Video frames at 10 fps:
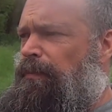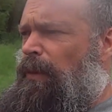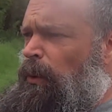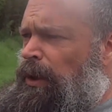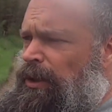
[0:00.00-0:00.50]

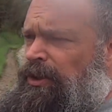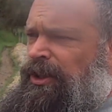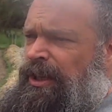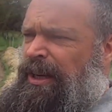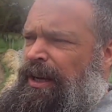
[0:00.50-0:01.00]

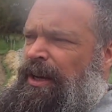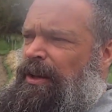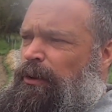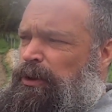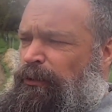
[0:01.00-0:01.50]
was
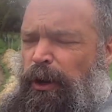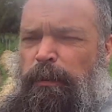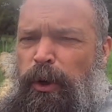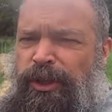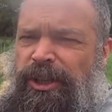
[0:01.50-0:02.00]
there was a few
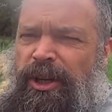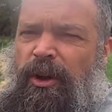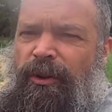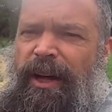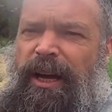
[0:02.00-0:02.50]
bushes
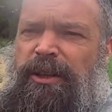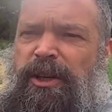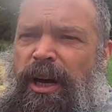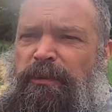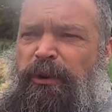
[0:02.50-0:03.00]
along there,
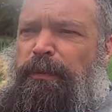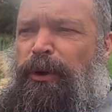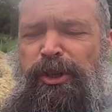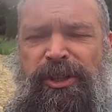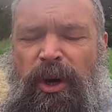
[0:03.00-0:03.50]
so fruit
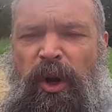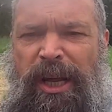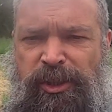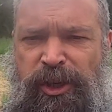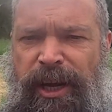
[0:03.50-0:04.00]
bushes I got
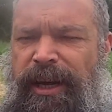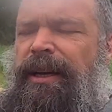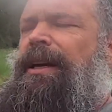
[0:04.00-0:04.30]
last year.